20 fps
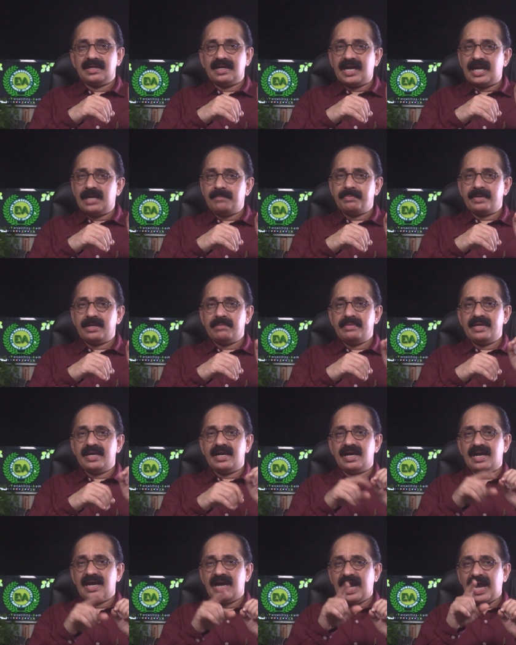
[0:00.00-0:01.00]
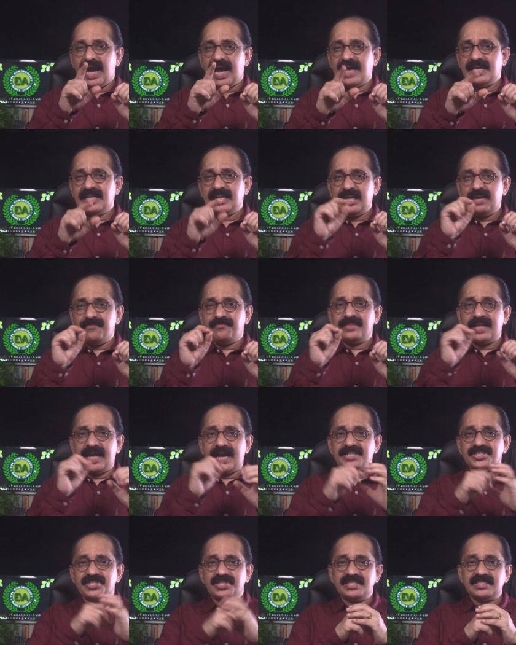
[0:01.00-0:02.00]
hyperemia, and if the
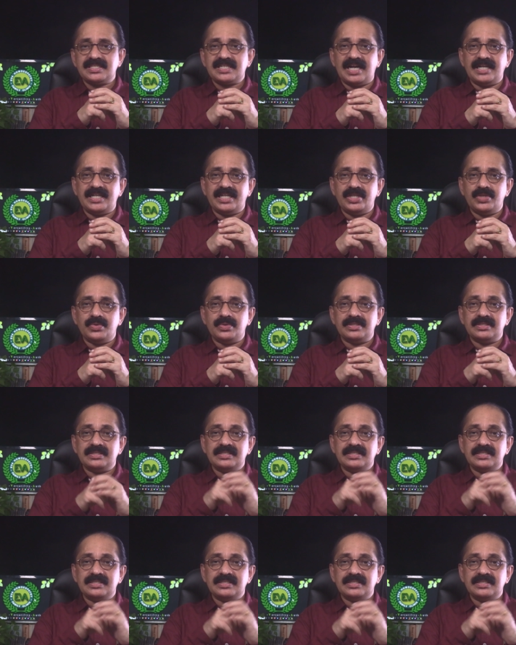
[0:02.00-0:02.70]
action is continued,